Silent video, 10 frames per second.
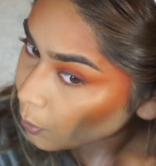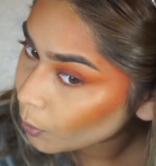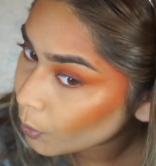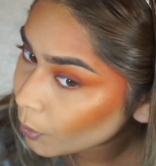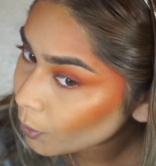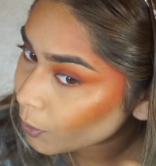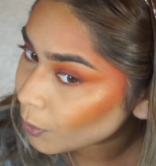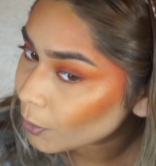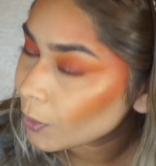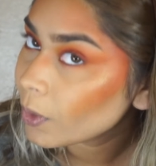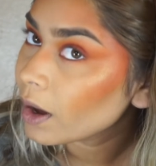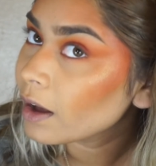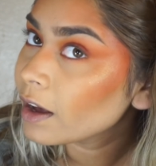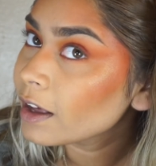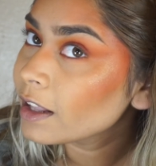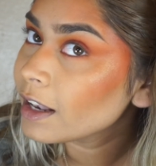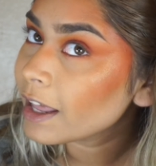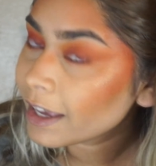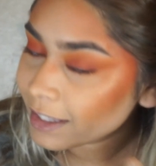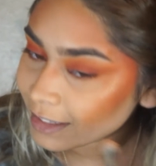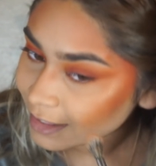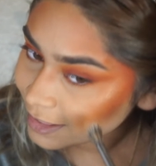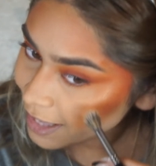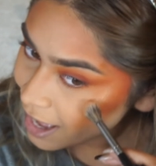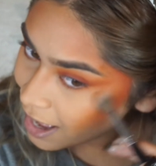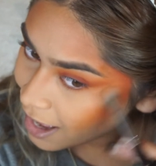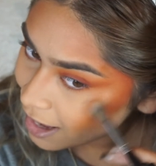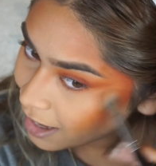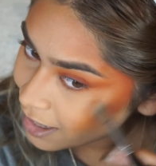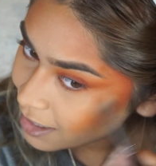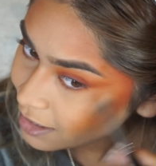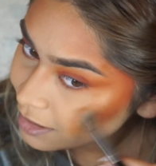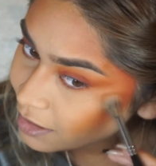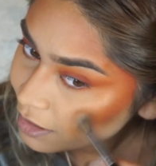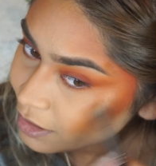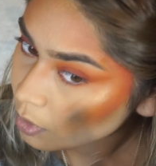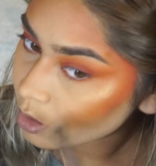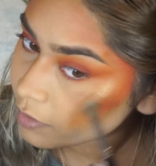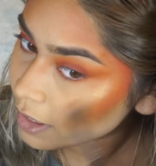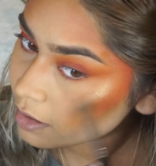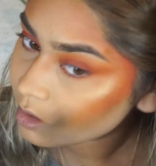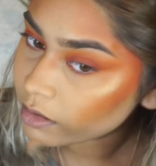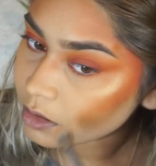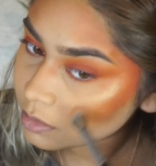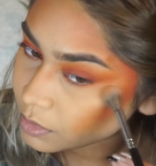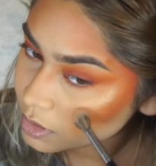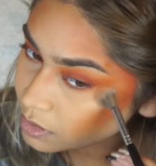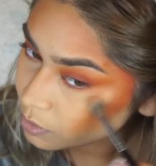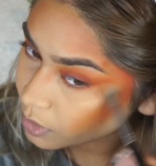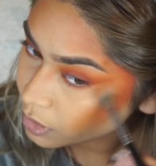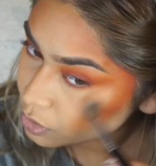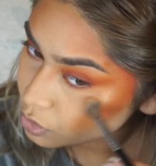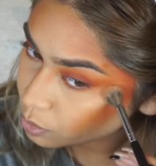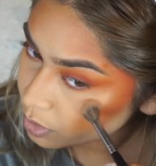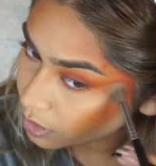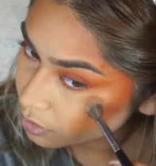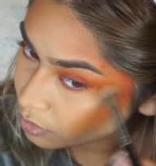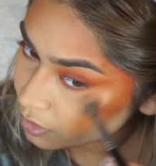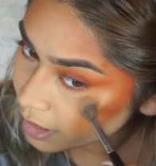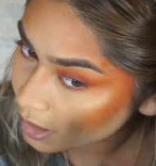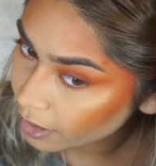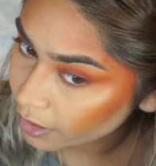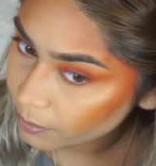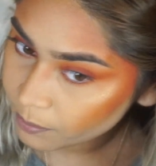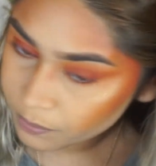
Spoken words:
Ooh, I like that. Alright, and I'm just going to put it right here.